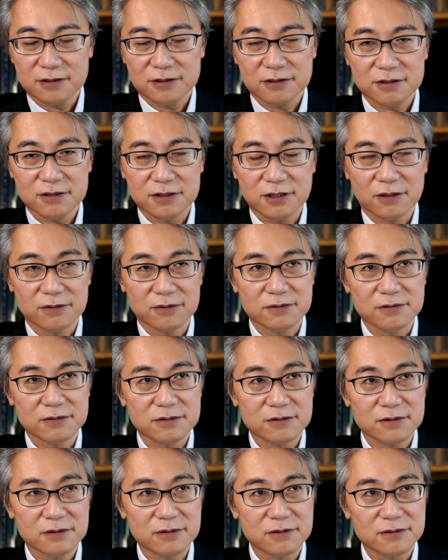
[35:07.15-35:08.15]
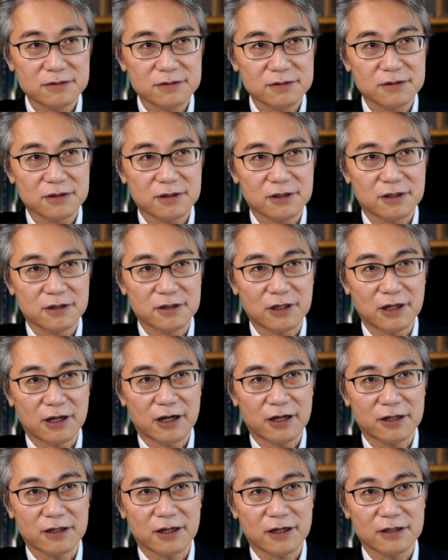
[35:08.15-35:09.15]
So And
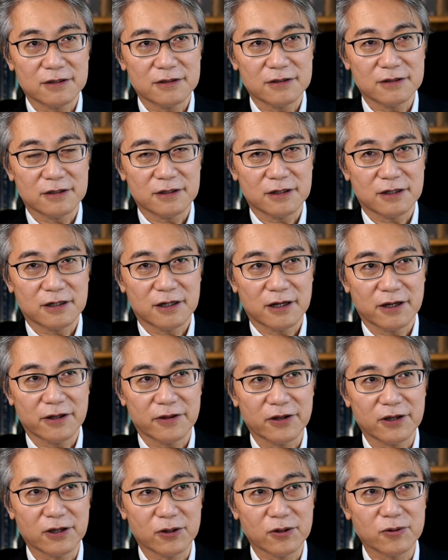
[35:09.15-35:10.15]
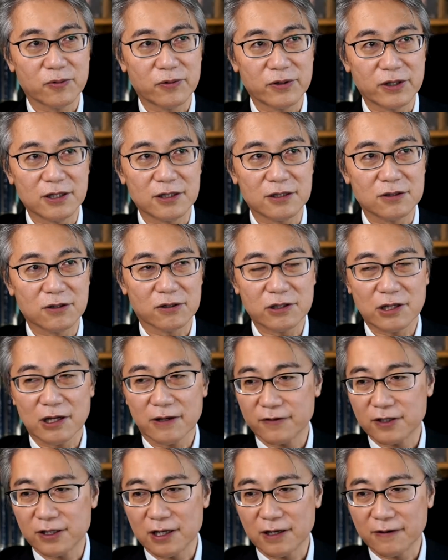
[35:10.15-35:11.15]
I think we don't
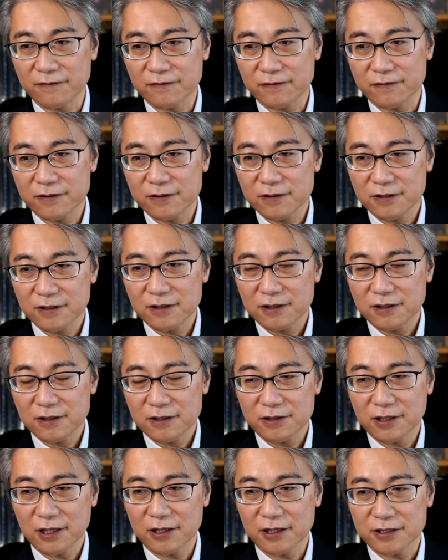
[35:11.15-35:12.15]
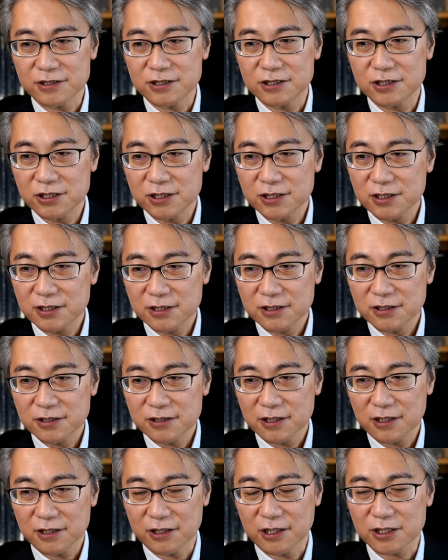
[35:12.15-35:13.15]
have enough knowledge
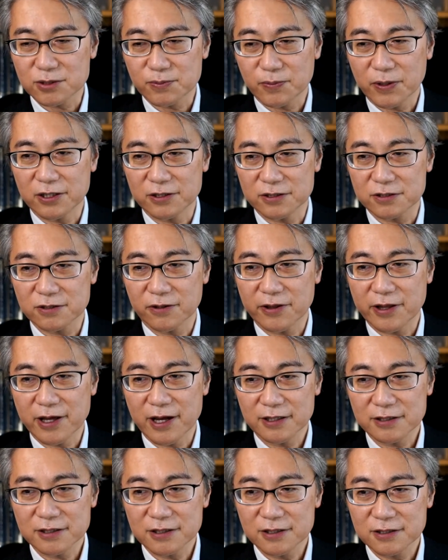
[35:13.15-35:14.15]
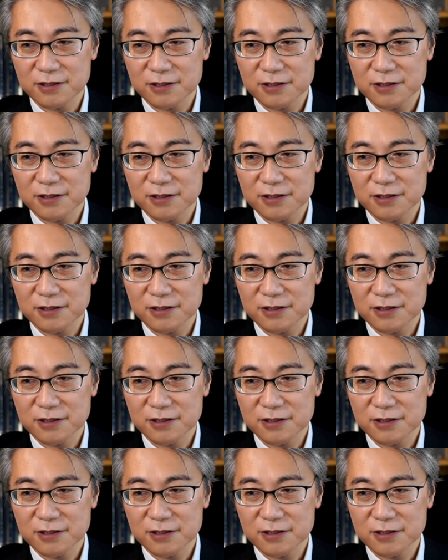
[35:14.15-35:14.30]
and experience on that.